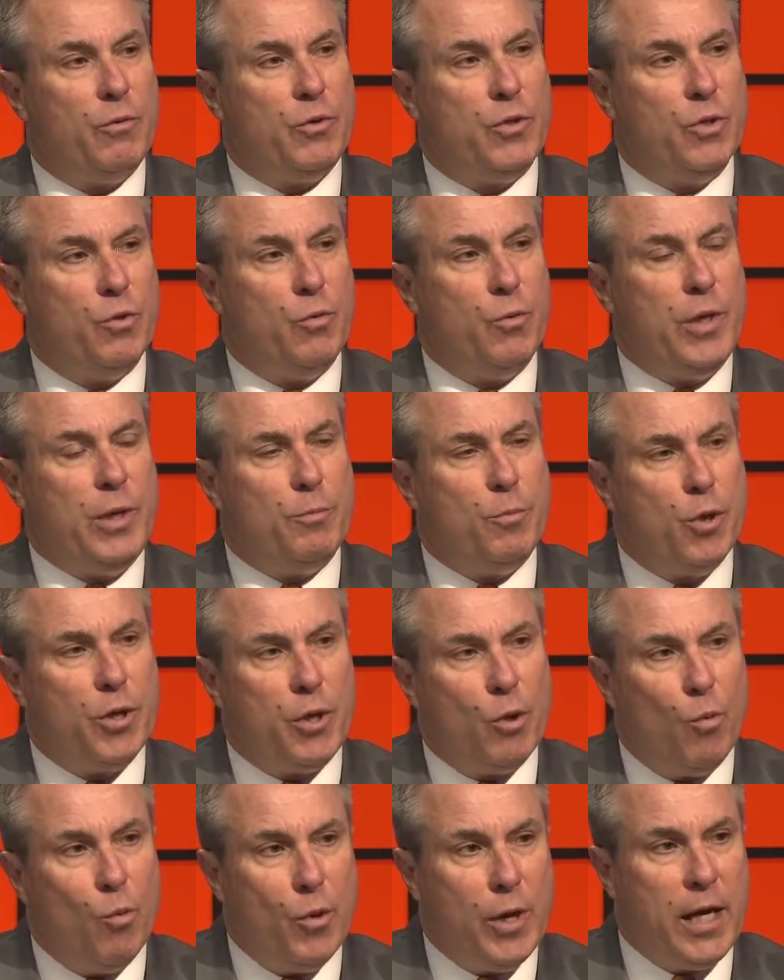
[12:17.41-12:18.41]
do we put
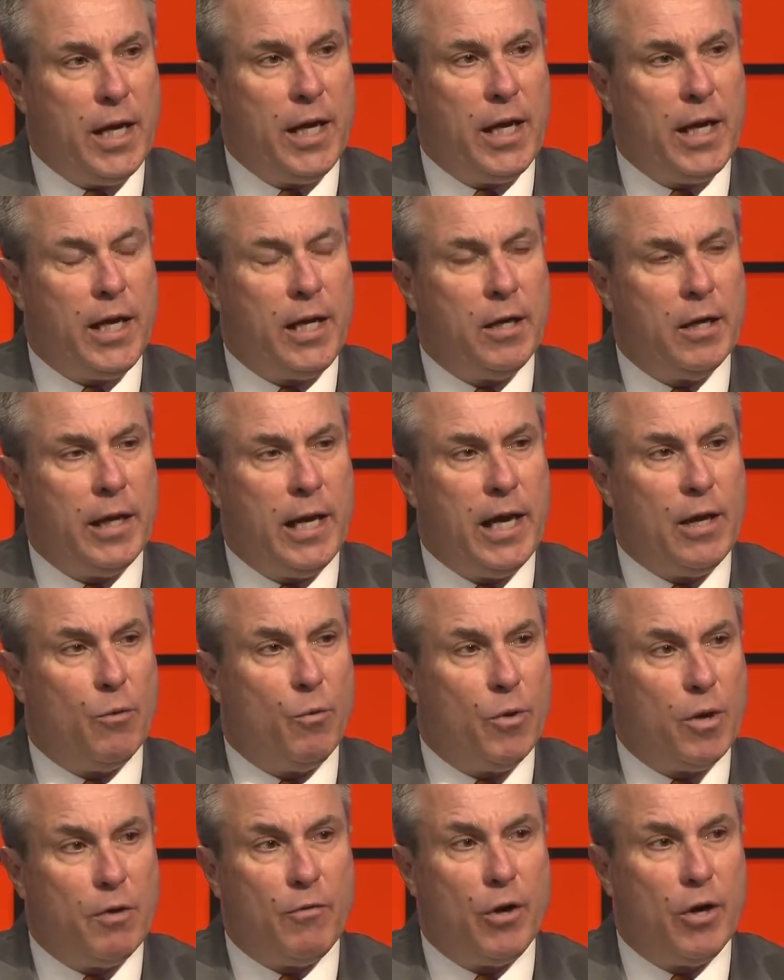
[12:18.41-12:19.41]
a wing at
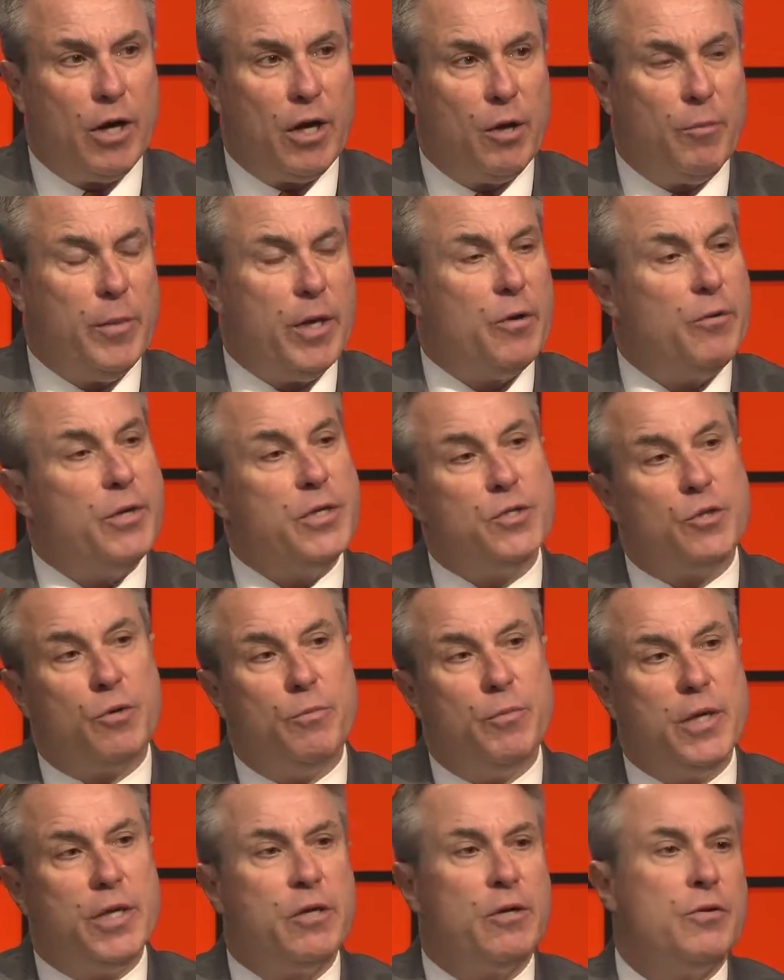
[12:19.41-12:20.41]
one of our elementaries or
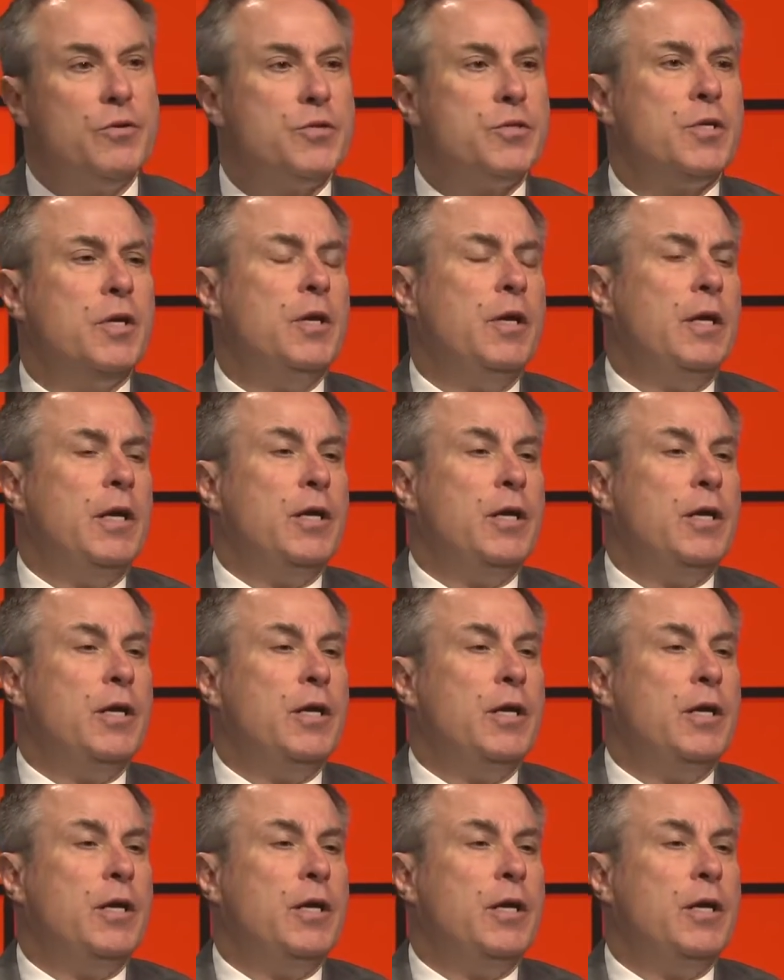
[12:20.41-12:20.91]
middles?